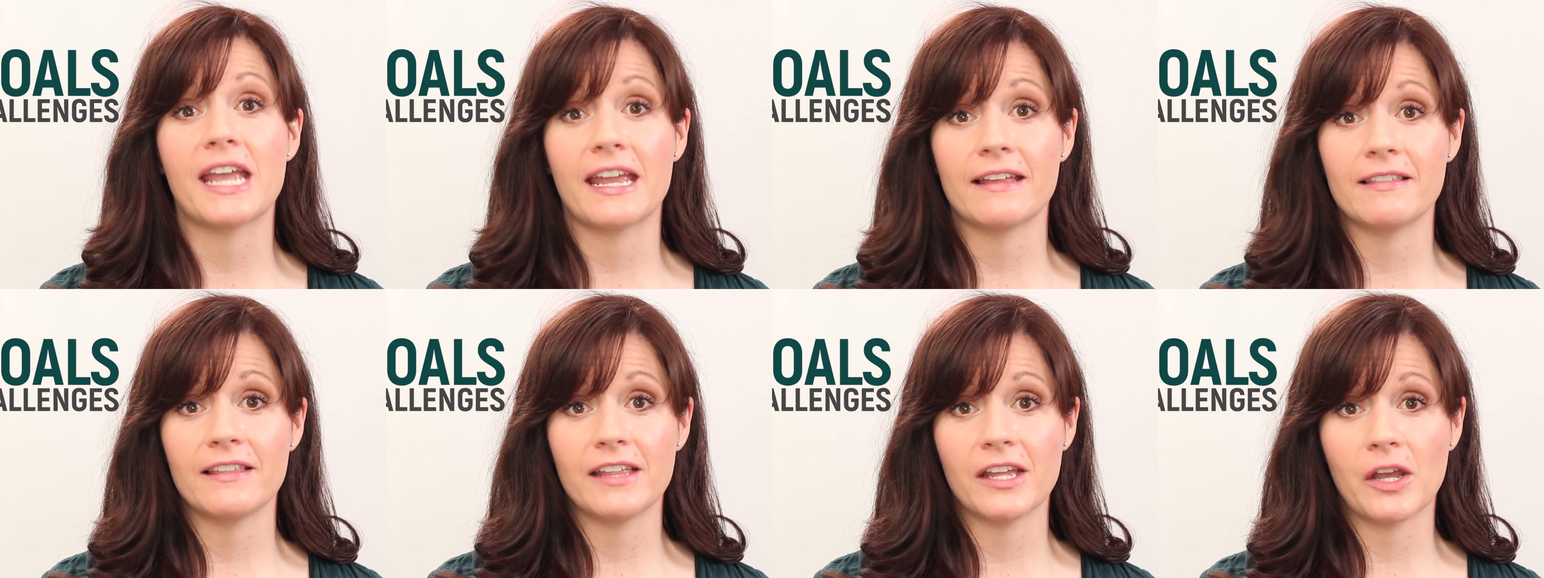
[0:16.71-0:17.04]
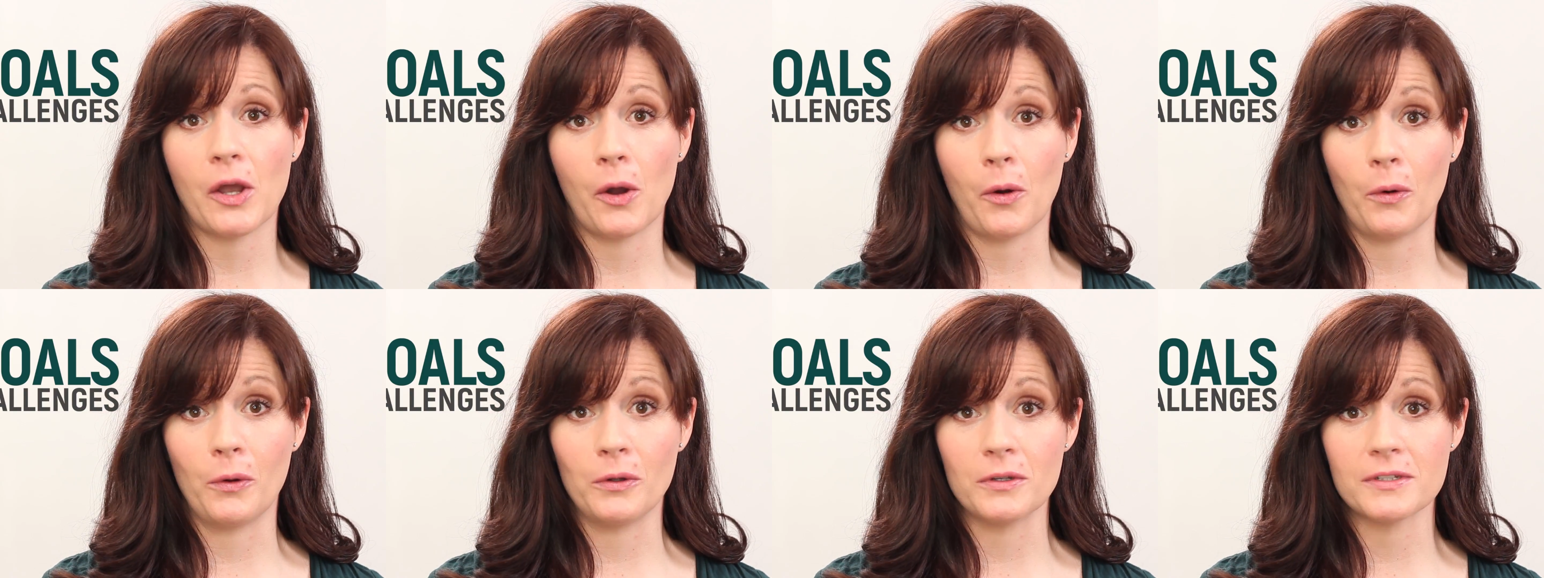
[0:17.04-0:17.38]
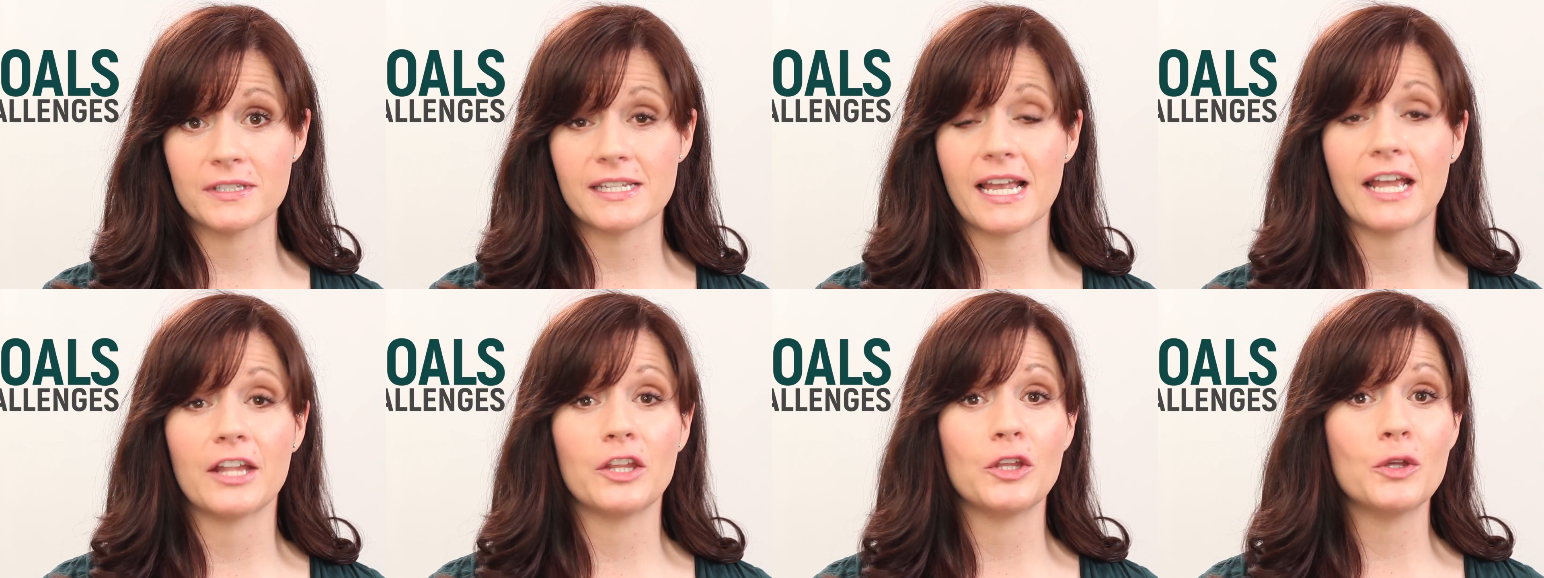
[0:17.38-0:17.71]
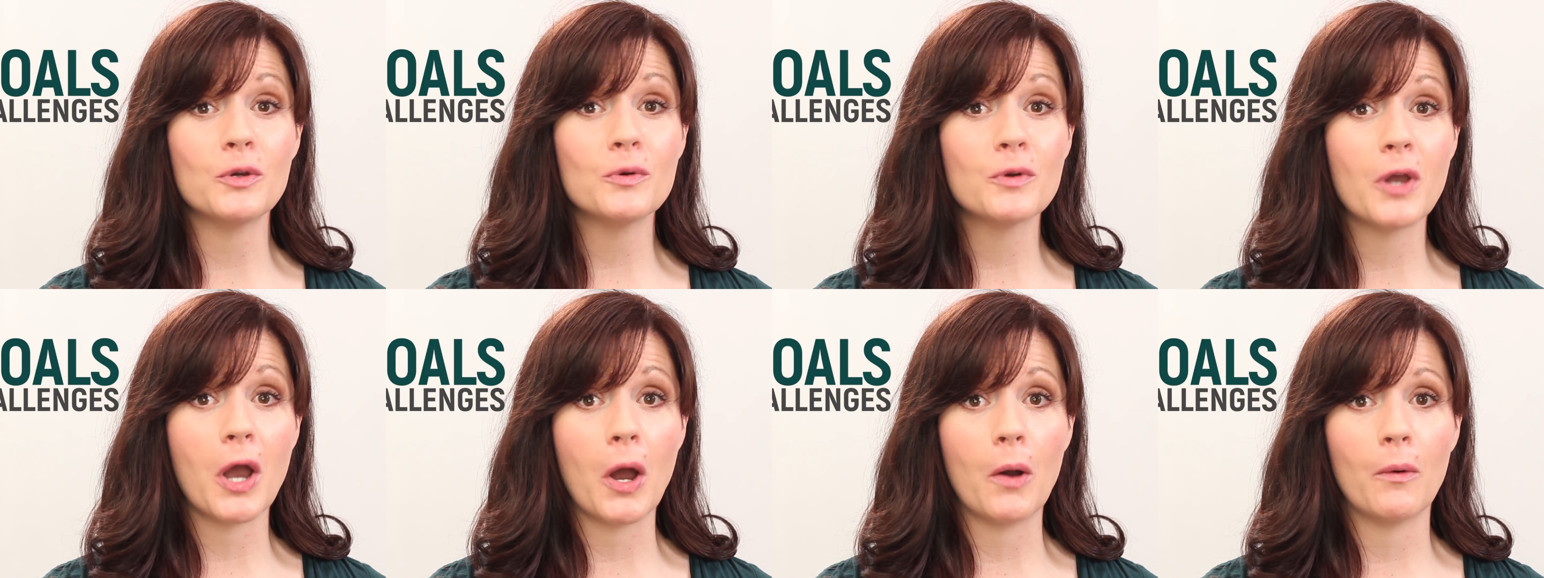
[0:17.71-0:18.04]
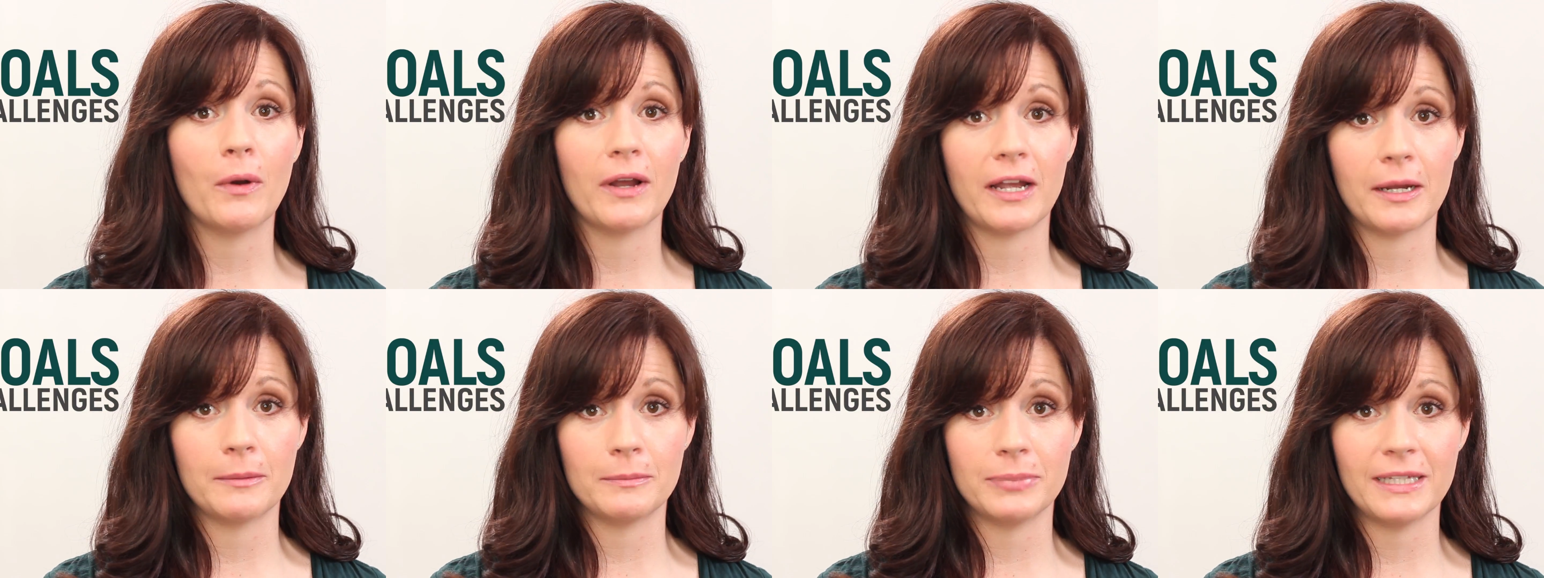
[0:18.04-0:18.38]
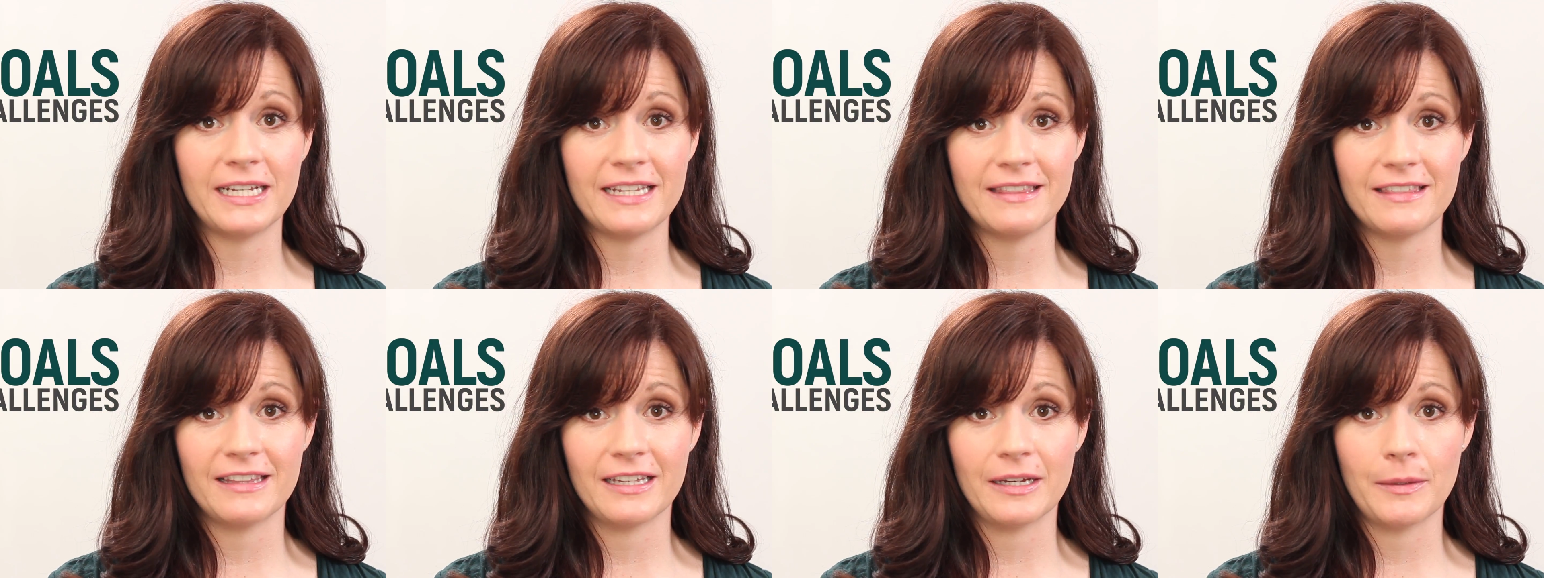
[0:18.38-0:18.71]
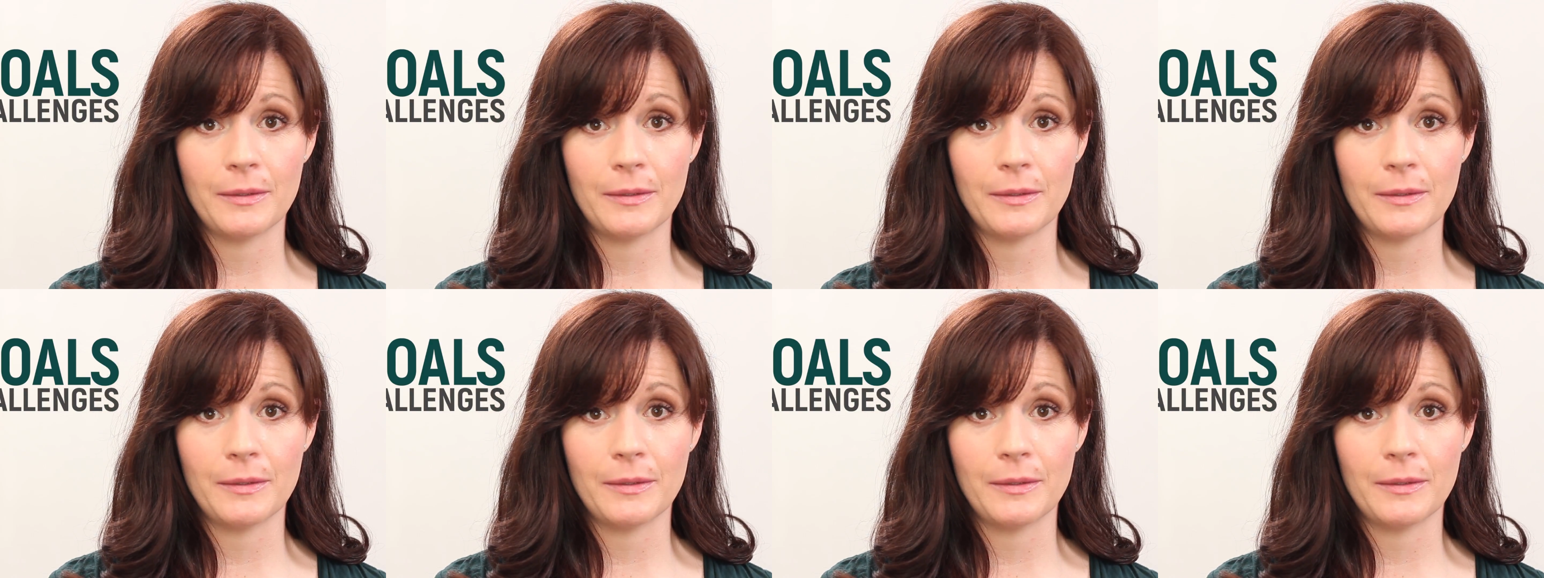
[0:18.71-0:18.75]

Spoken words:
daily goals and you go and complete